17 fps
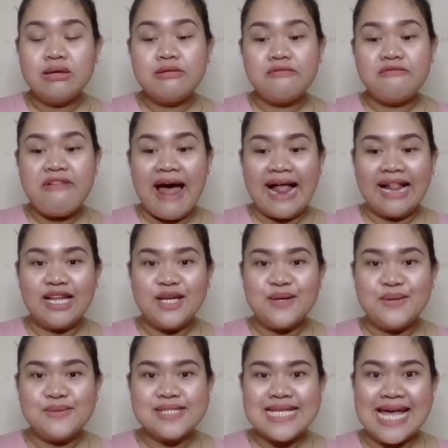
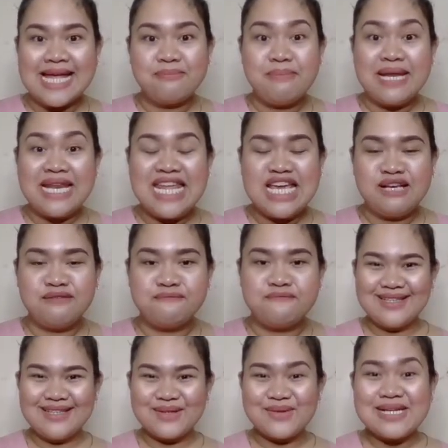values, and belief.
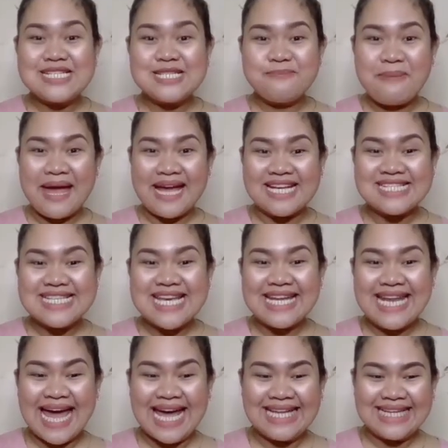Respect is
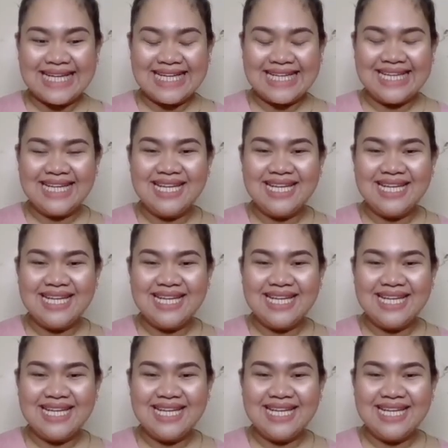highlighted.